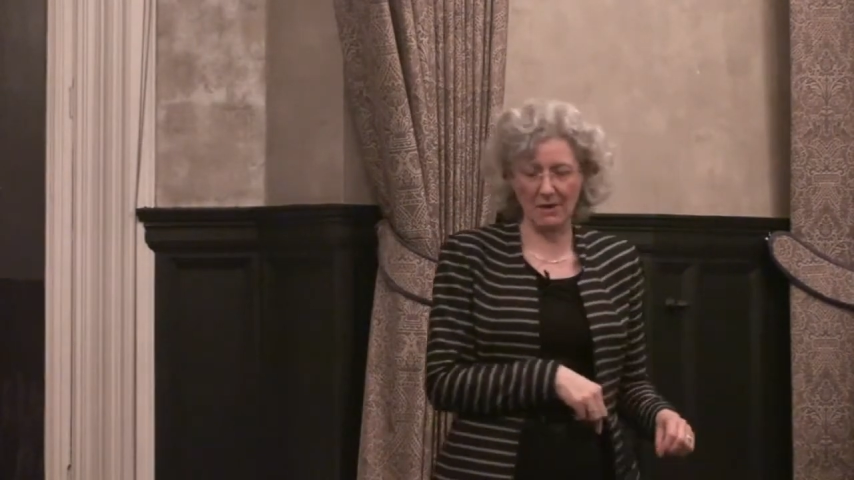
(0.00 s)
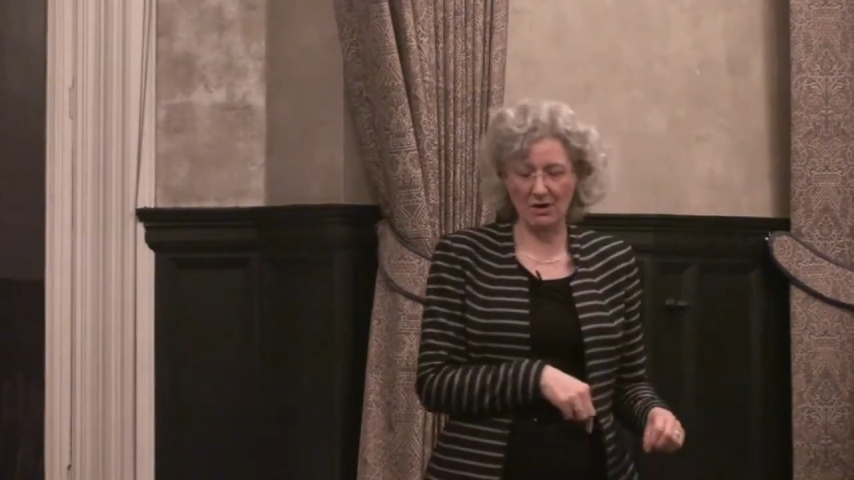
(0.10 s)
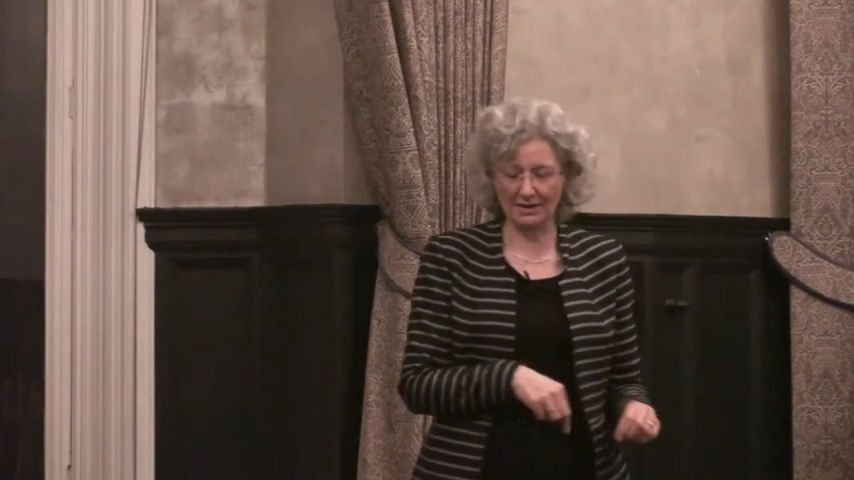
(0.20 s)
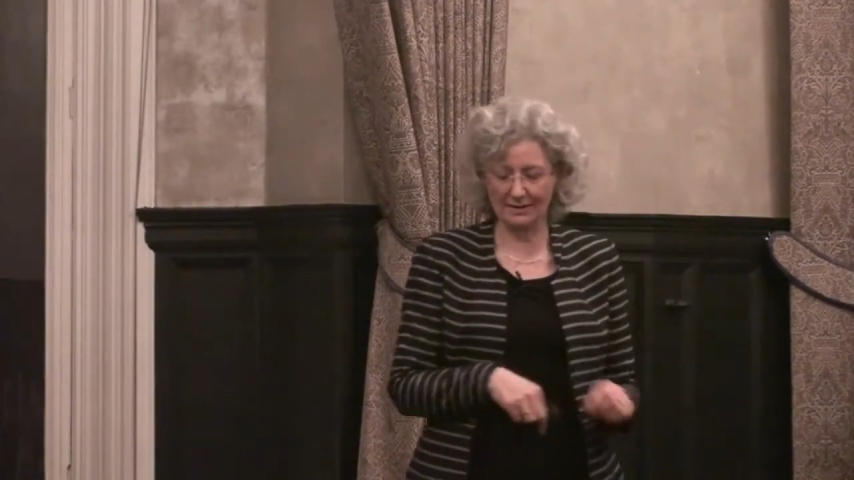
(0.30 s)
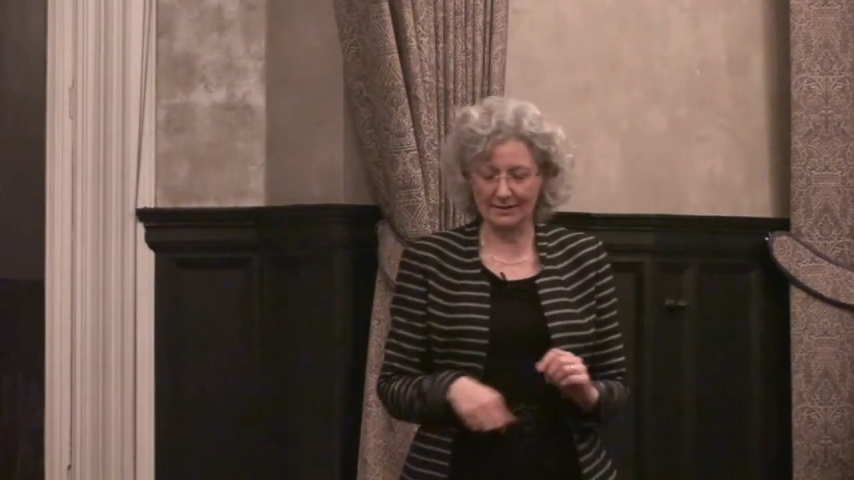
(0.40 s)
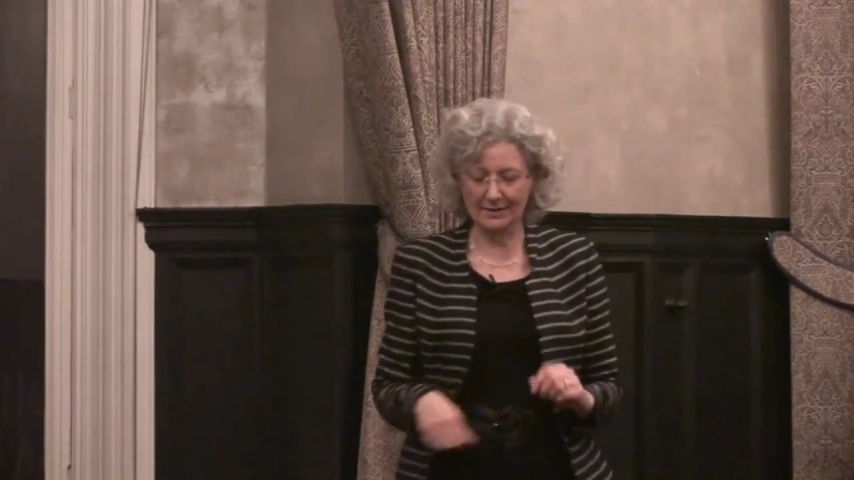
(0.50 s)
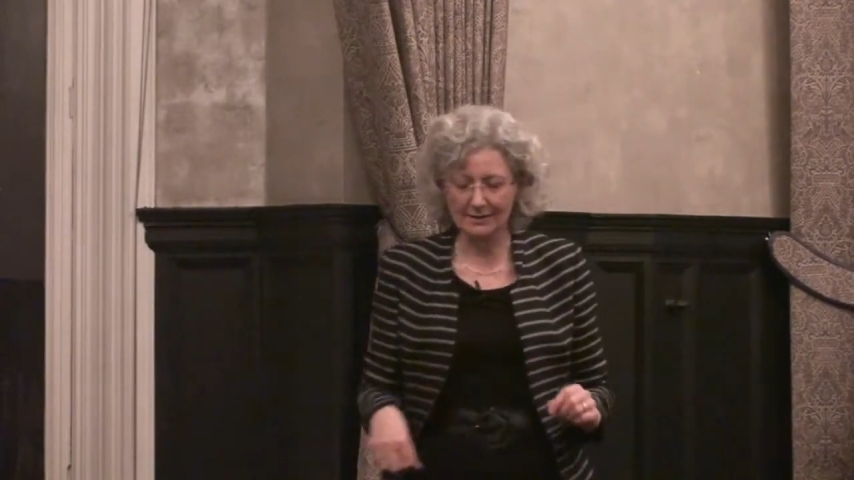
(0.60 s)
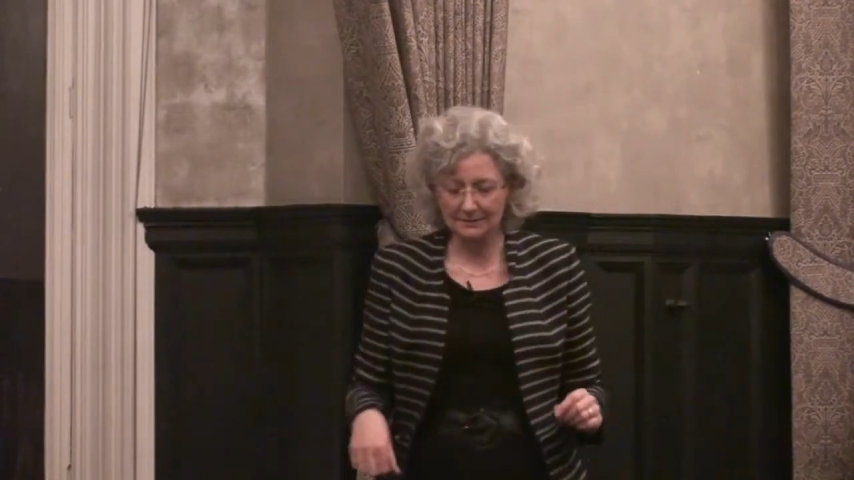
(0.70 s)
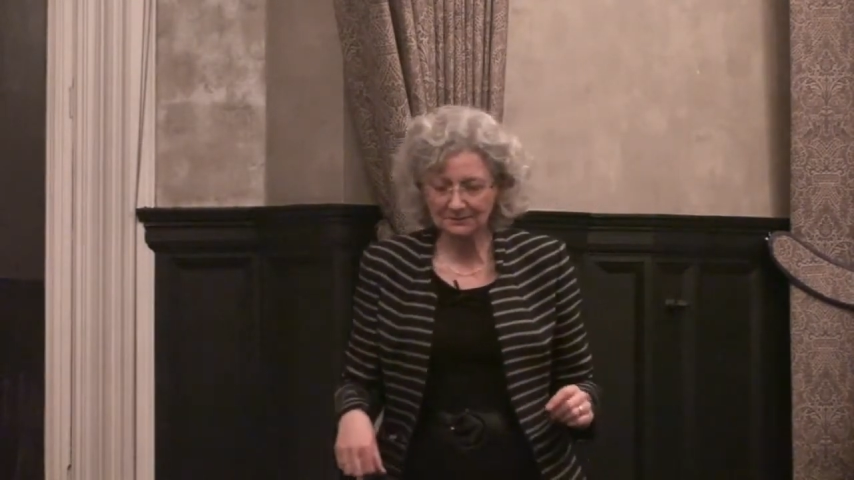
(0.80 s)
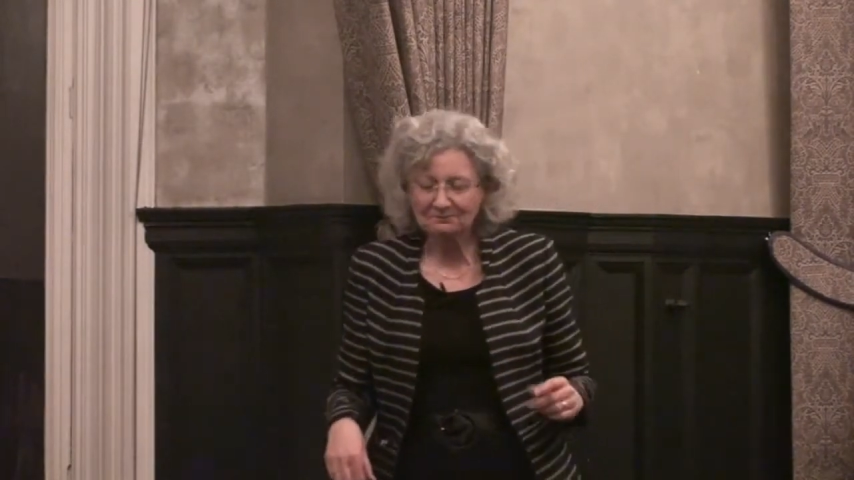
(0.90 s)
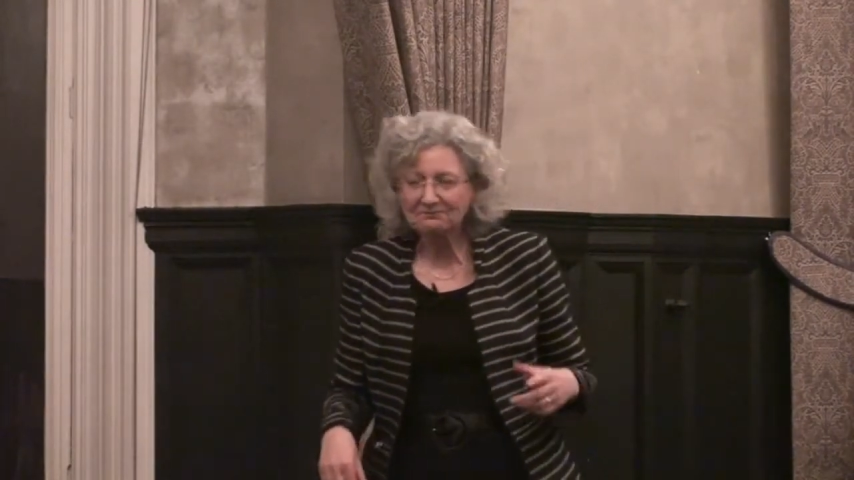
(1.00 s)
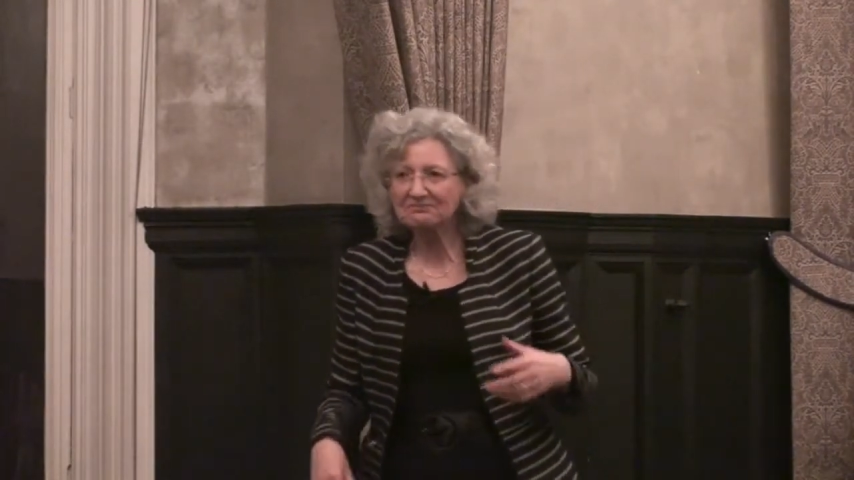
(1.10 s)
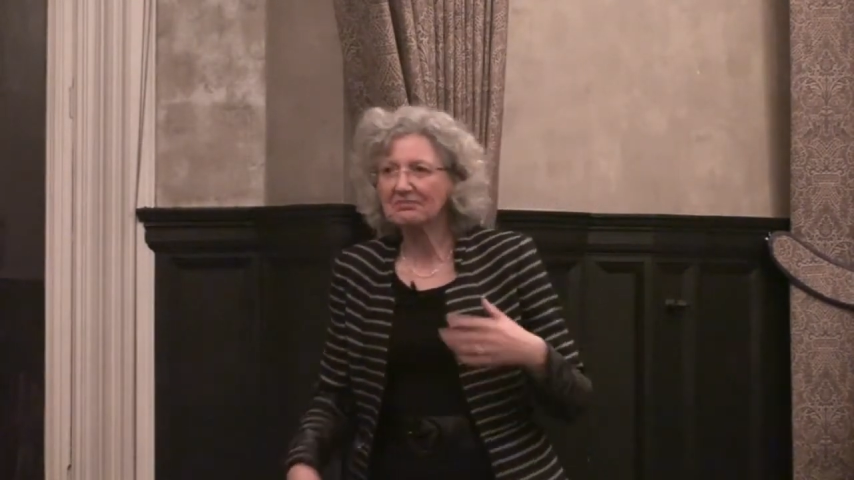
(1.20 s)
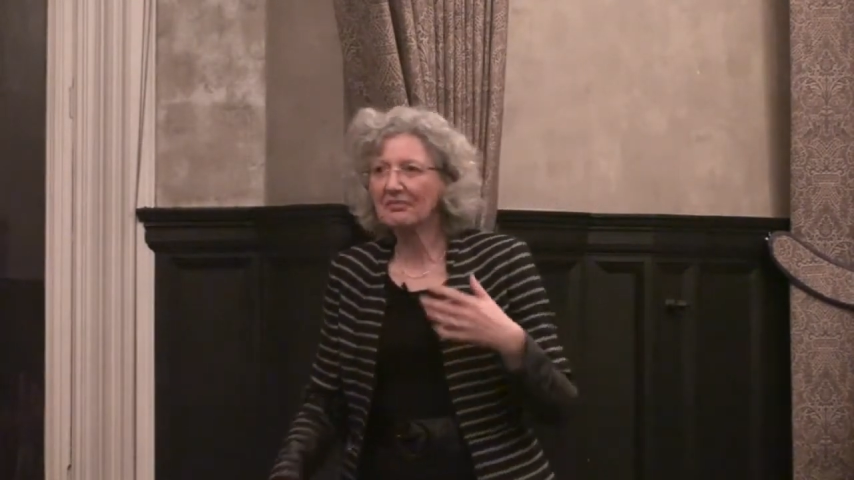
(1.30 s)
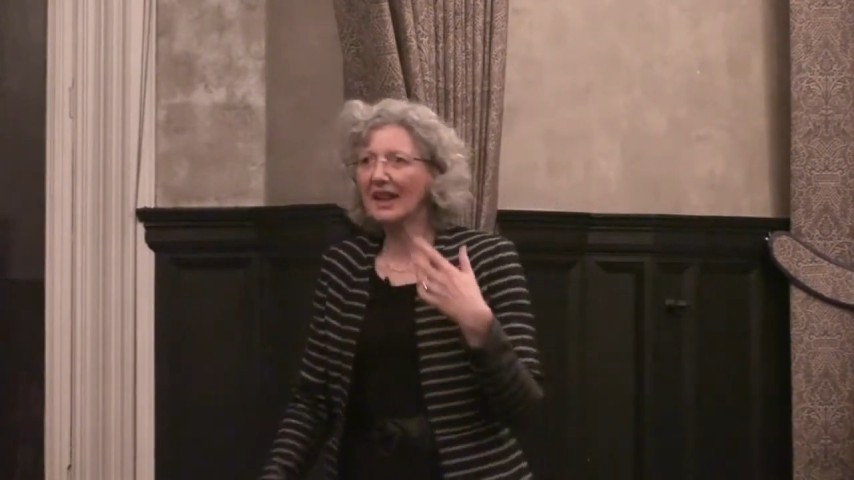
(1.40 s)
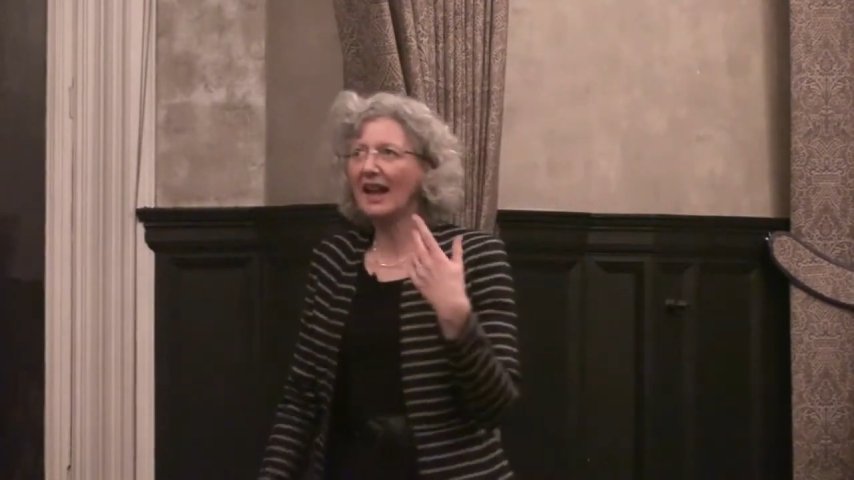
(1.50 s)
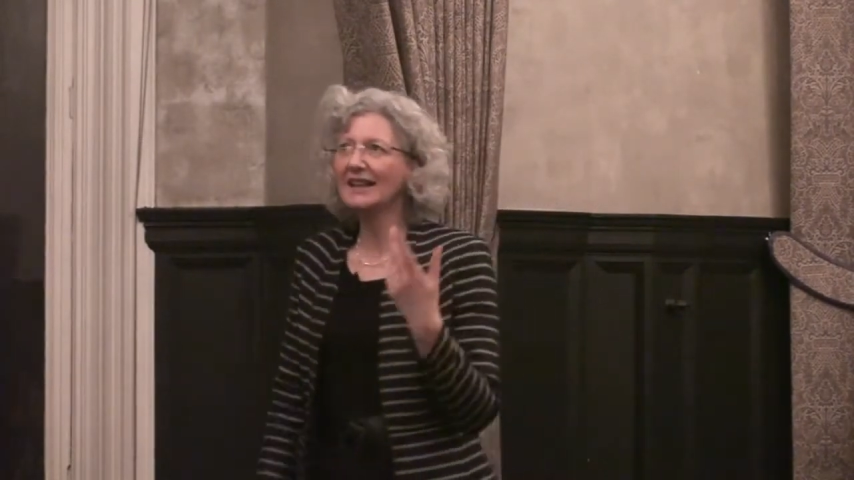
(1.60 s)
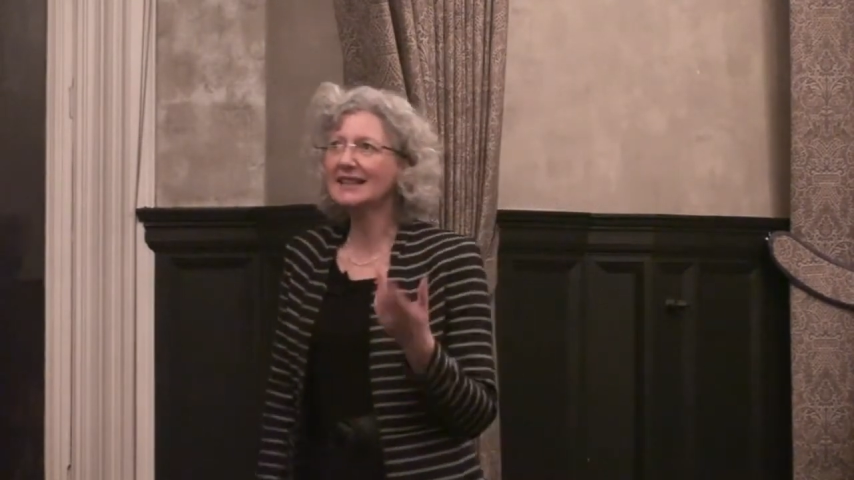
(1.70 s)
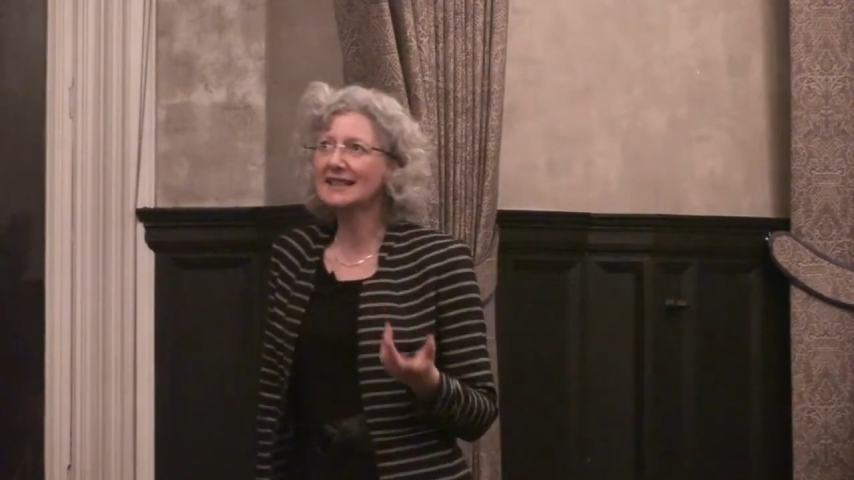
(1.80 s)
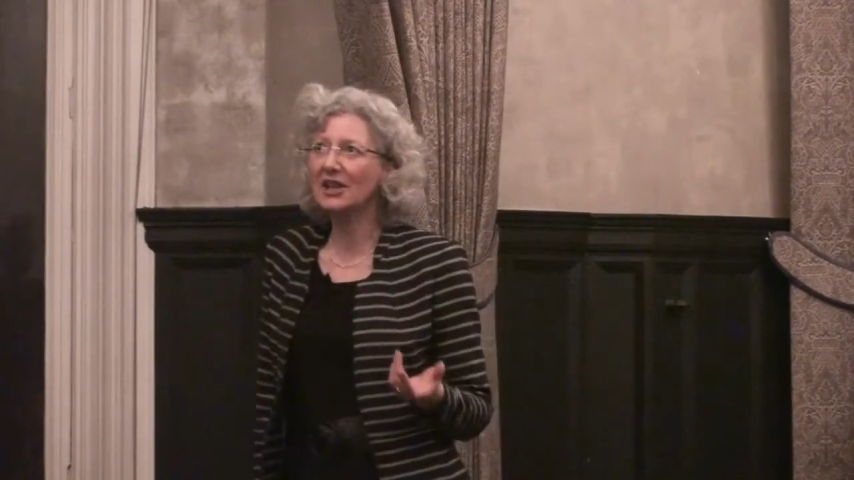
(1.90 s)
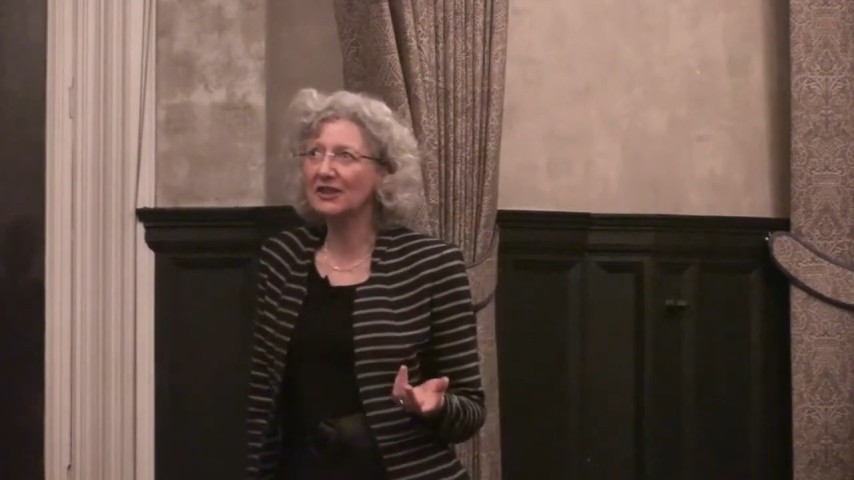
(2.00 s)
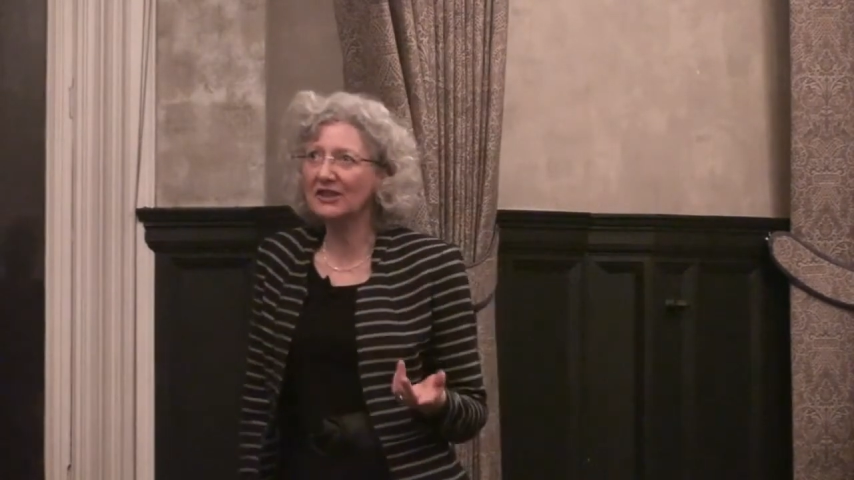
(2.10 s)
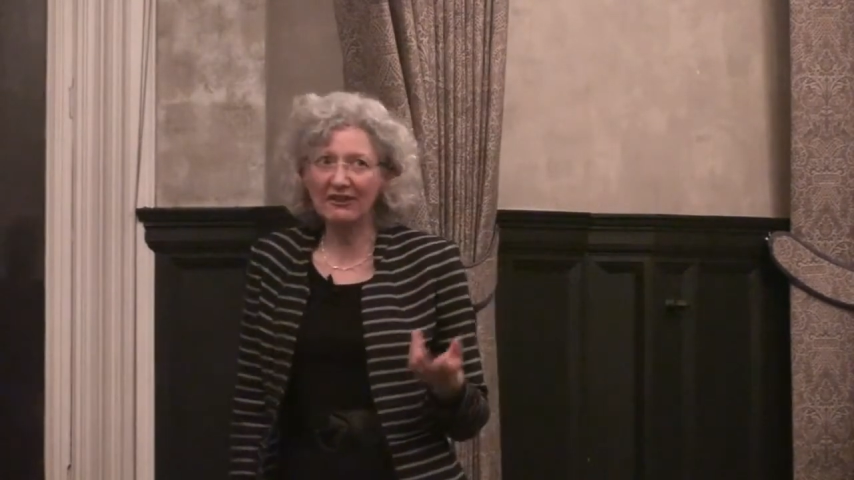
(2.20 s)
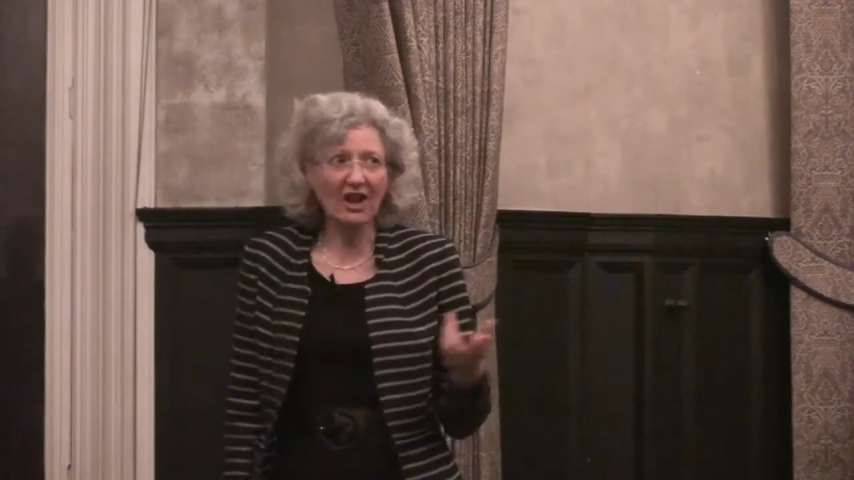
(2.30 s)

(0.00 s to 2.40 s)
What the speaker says: my master's, I discovered